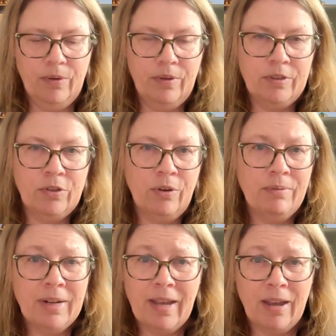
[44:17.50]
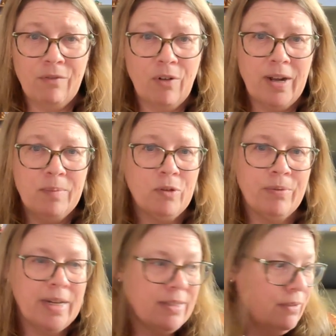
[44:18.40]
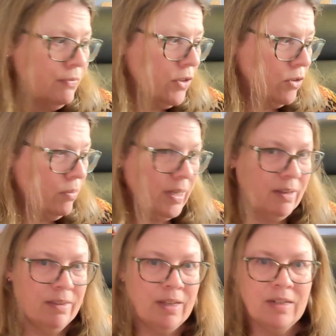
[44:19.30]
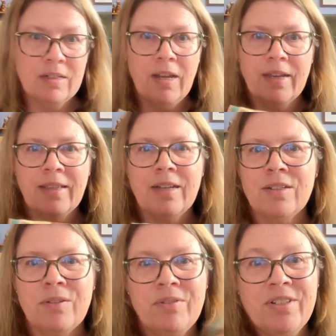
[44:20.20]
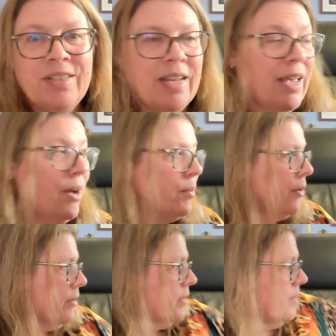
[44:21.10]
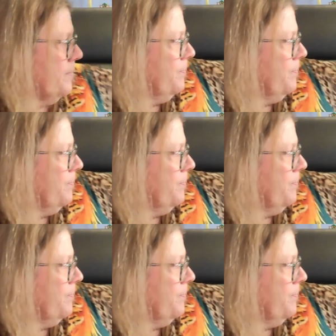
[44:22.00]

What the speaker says: I don't really have rhyme or reason for doing things like that, so we'll just see how it works.